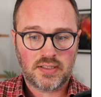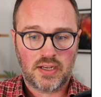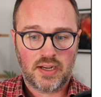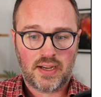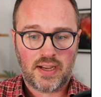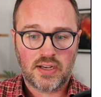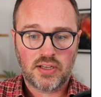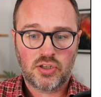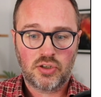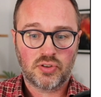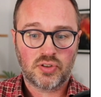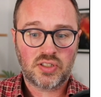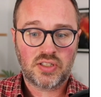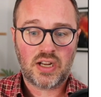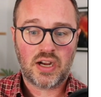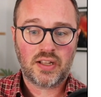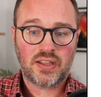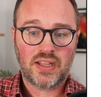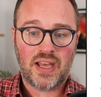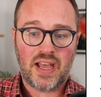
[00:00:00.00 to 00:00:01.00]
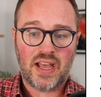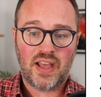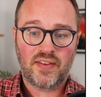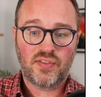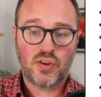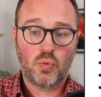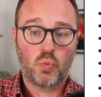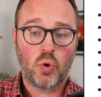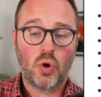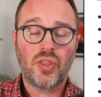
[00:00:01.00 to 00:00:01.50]
Okay, so you're stuck there. If
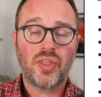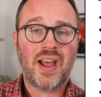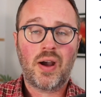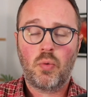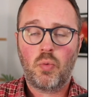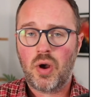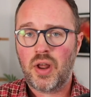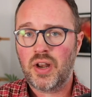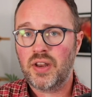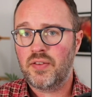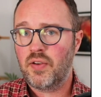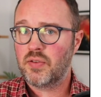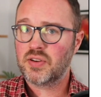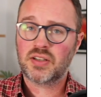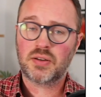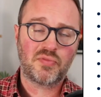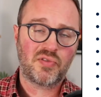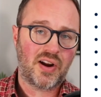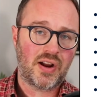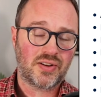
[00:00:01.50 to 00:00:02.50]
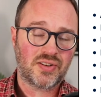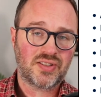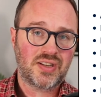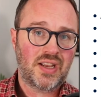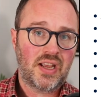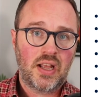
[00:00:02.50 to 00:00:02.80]
you want that one, you're somewhere else